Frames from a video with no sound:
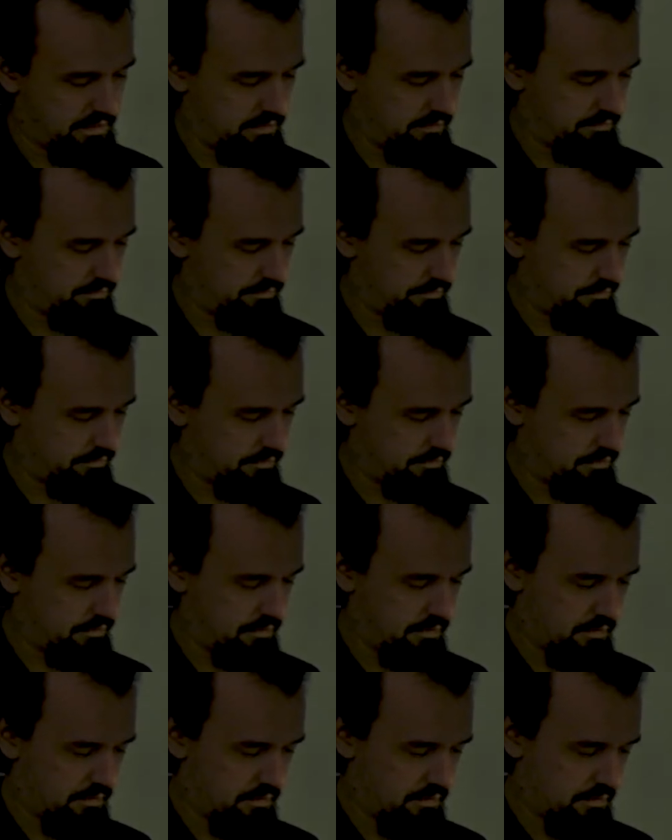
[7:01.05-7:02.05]
of
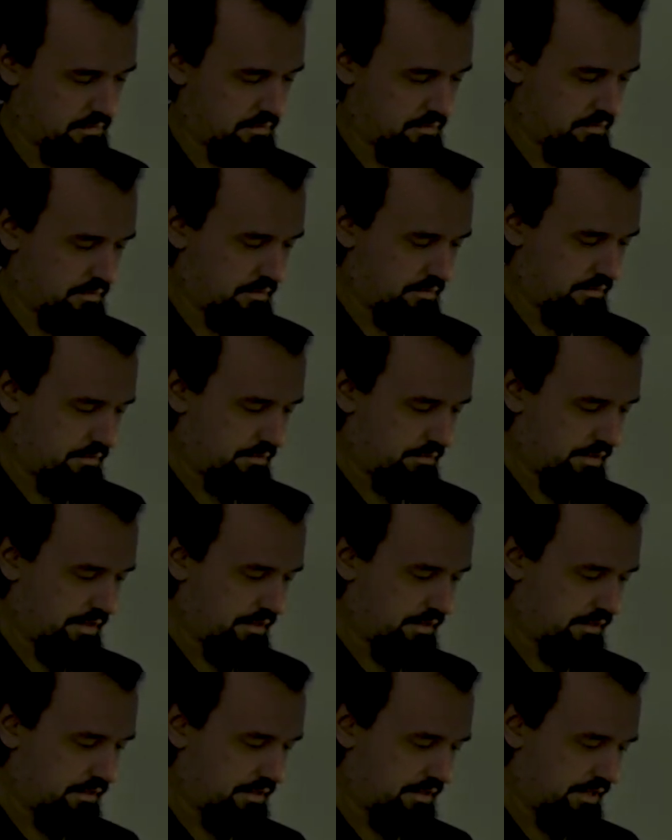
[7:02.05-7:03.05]

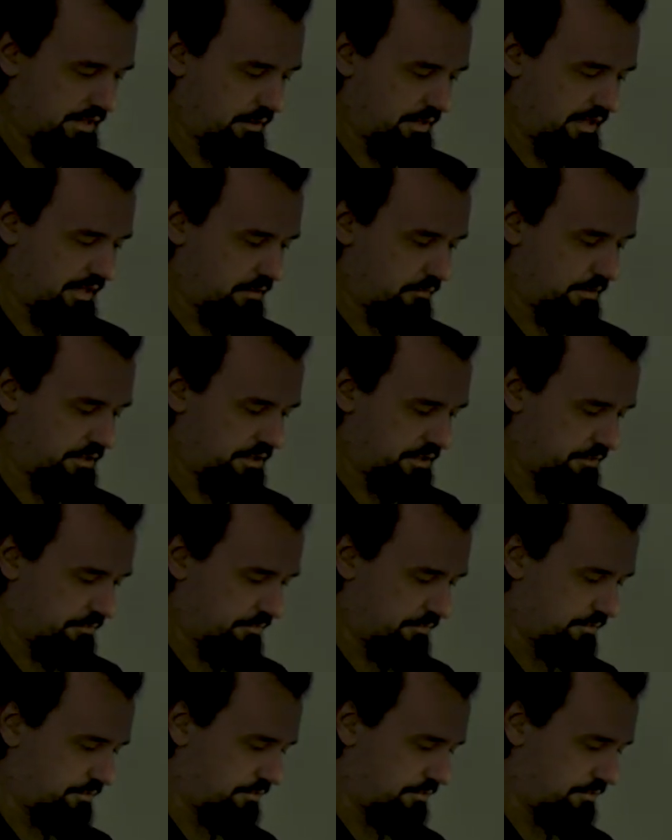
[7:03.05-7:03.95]
learning here with you.